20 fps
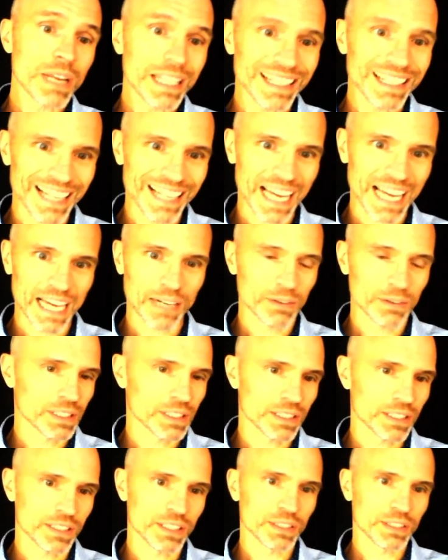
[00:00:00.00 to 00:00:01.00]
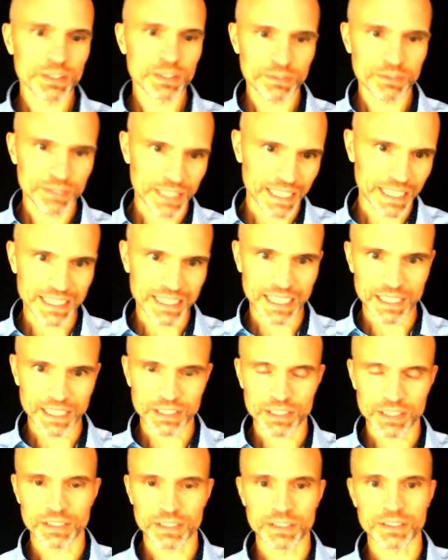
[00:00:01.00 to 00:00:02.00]
written language, is the use of
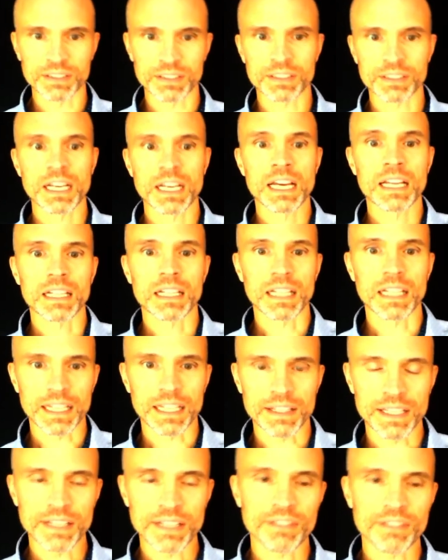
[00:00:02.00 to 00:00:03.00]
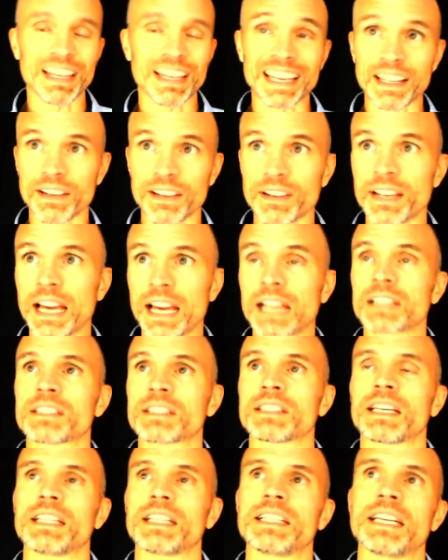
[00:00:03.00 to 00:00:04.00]
citations like this, the
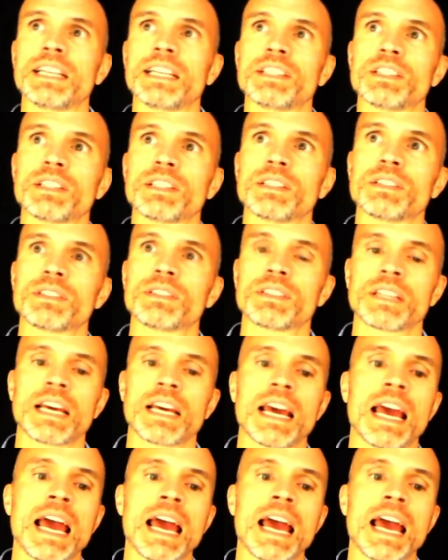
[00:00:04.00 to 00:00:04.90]
in-text citations,